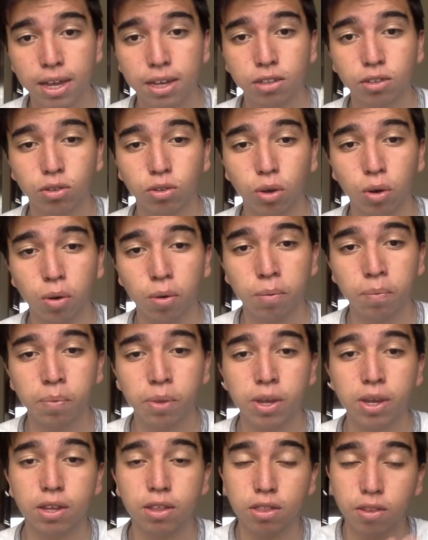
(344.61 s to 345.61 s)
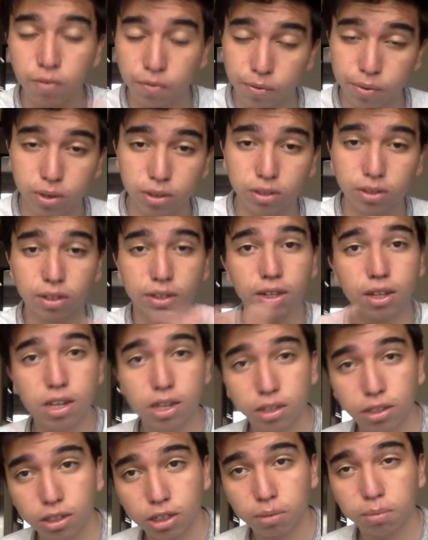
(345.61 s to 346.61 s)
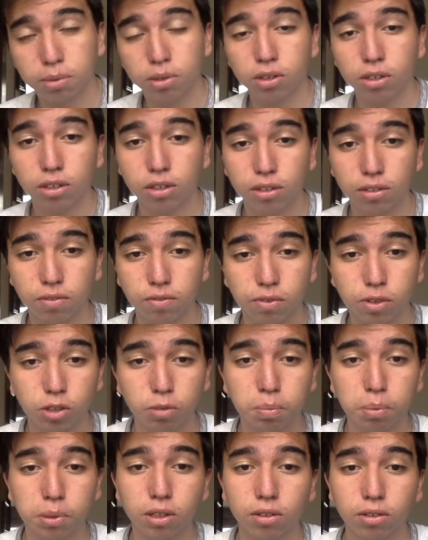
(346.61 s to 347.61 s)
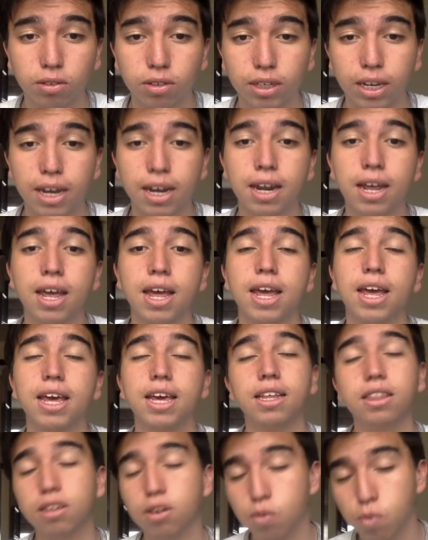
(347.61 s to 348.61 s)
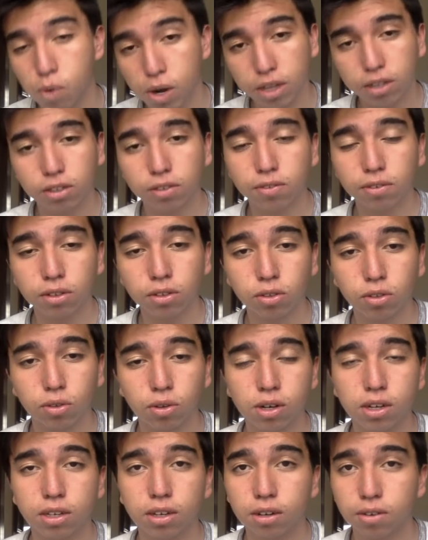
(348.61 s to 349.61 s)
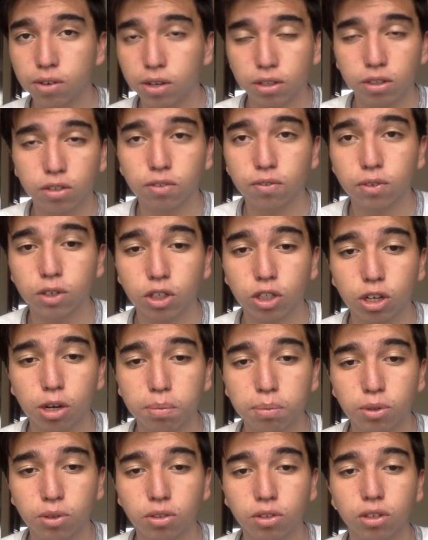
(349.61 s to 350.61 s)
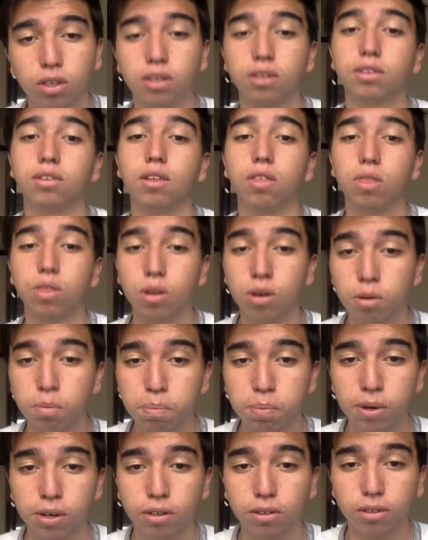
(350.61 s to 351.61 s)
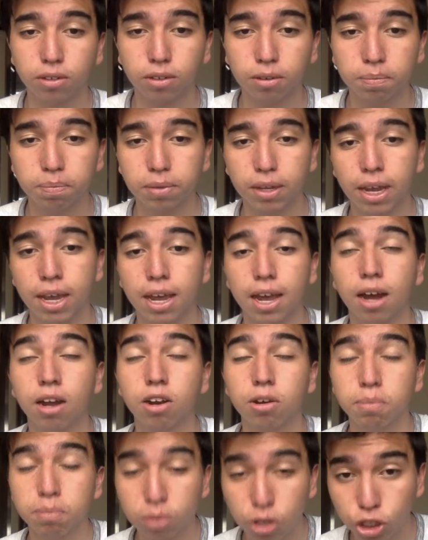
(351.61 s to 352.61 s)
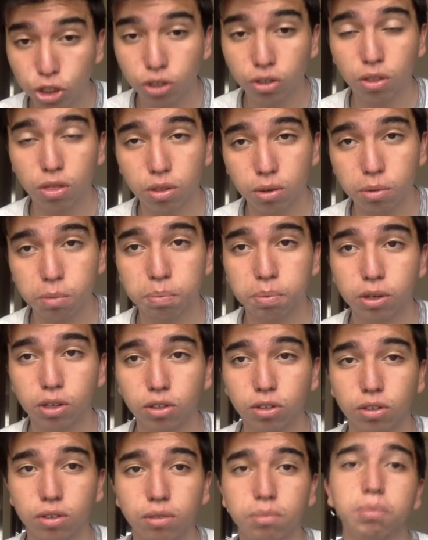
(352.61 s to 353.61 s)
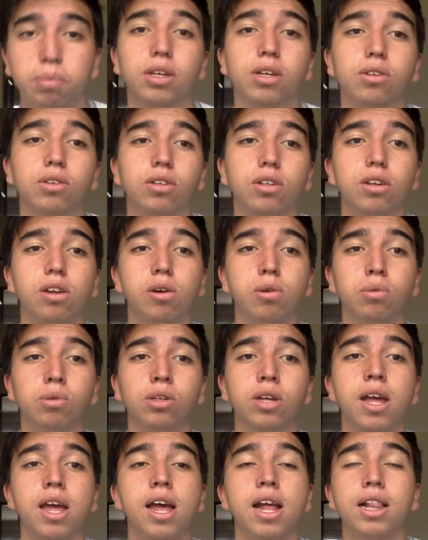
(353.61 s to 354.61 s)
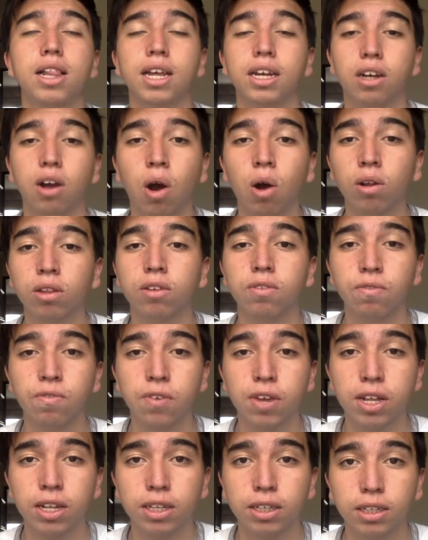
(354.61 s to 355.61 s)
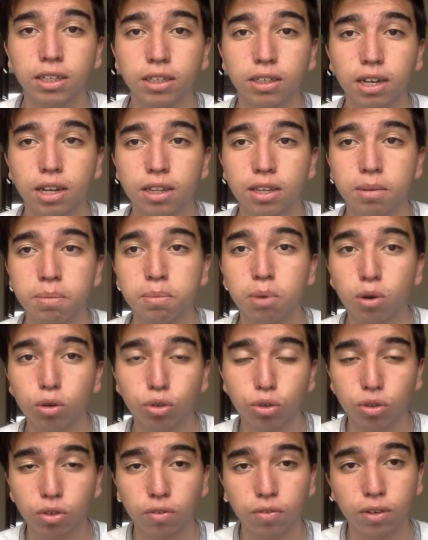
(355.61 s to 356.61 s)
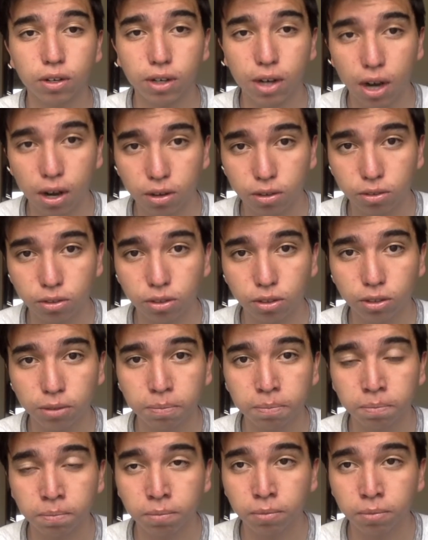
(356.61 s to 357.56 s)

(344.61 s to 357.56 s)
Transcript: So in the first and the last chapter, he's in first person. Then in the rest of the story, in the rest of the chapters, he's the third person, an omniscient third person, because he knows like all the feelings and the emotion of the characters.